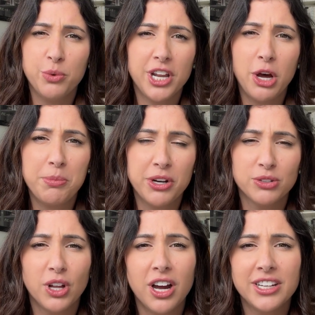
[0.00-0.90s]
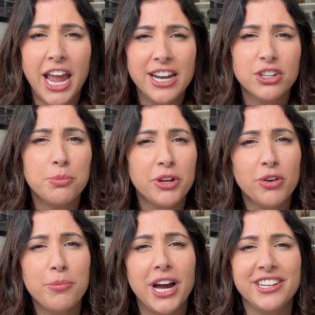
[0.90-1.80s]
It would help me out a lot and you'll be
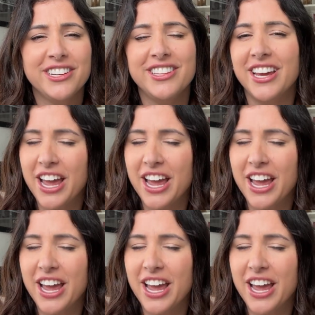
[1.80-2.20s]
reminded